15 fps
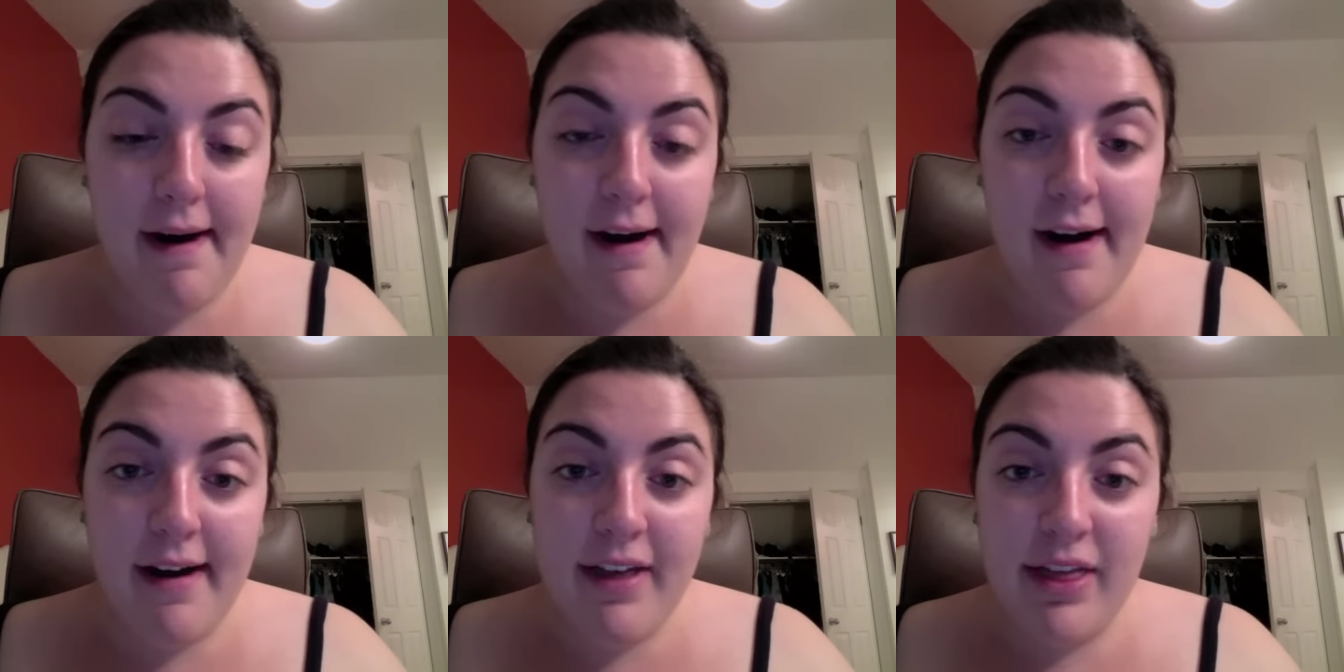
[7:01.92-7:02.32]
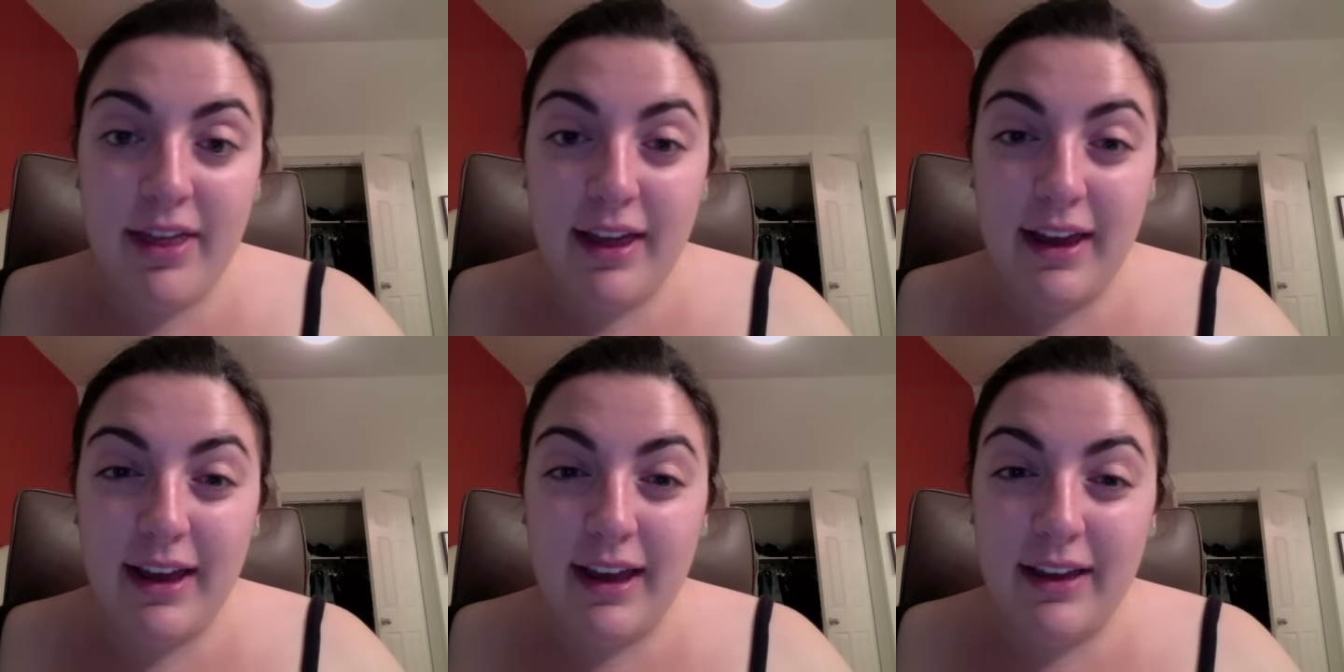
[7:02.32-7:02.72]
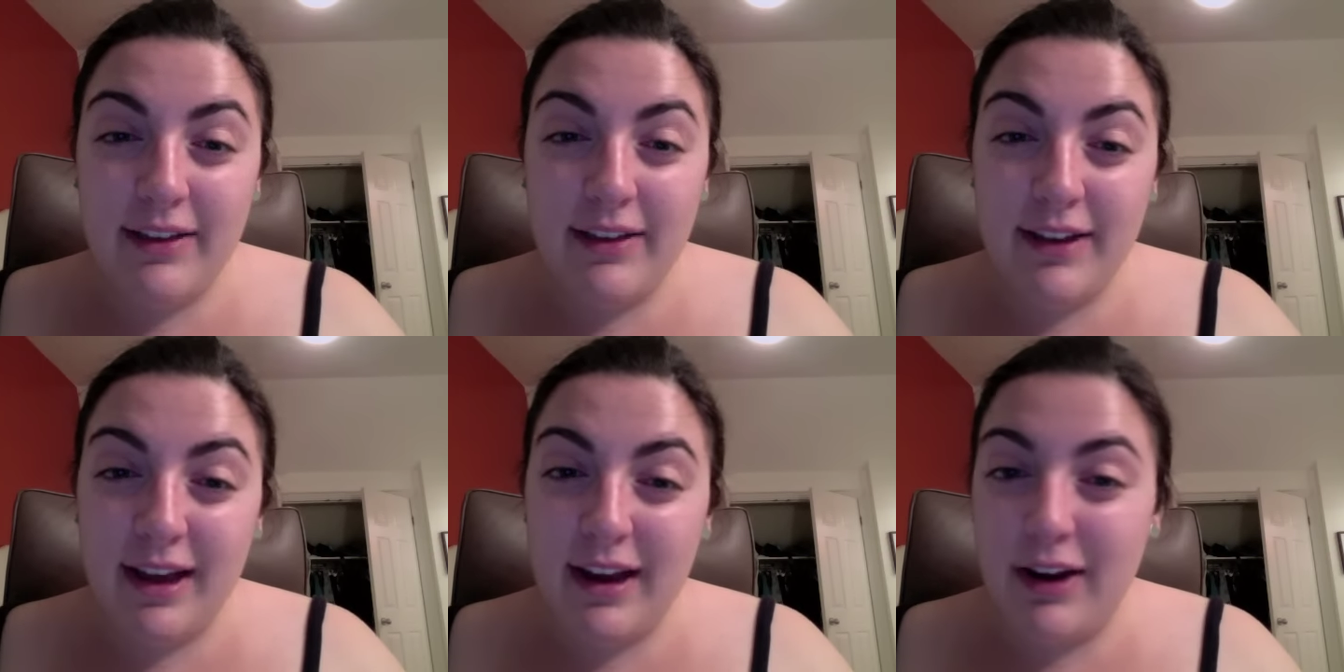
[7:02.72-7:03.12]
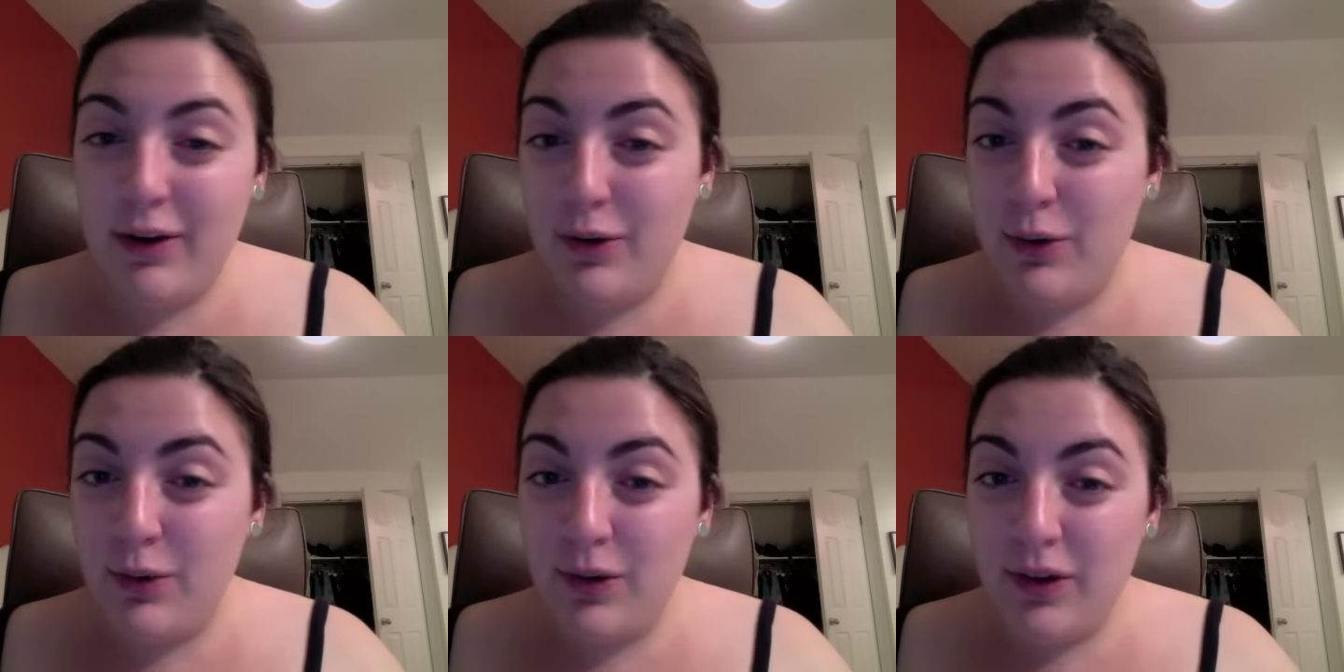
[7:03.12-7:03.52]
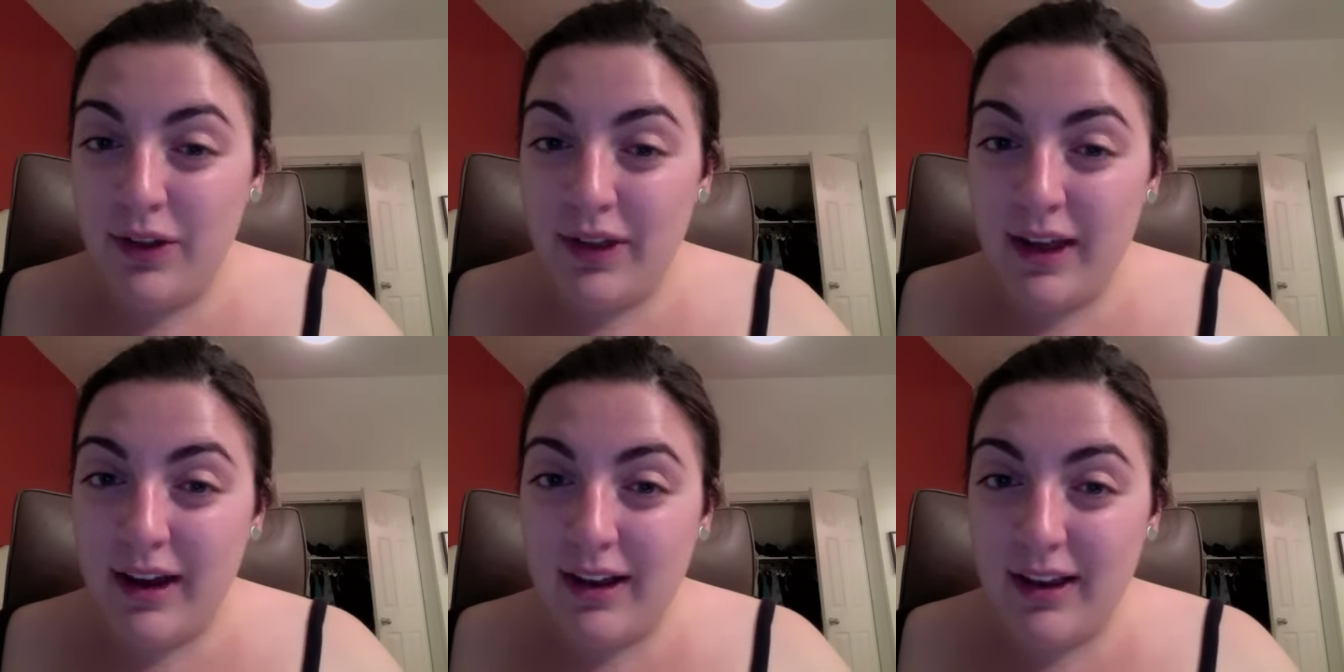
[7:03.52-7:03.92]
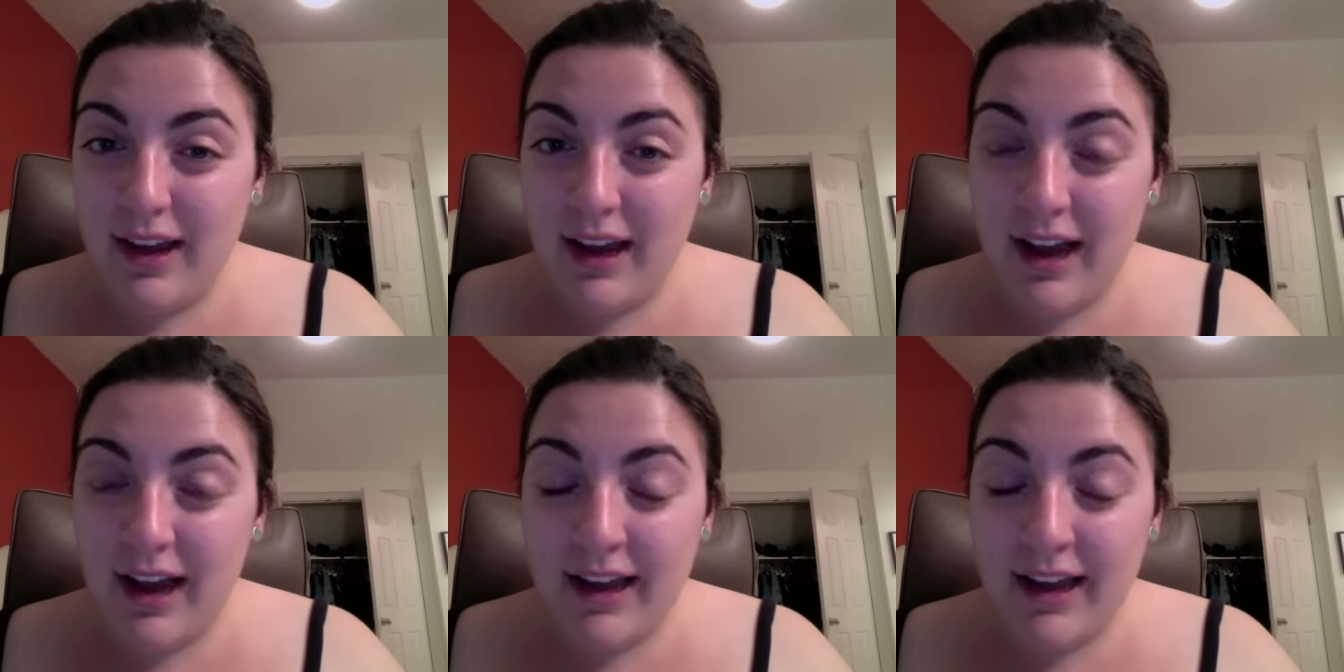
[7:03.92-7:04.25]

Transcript: I think it's kind of cool that like I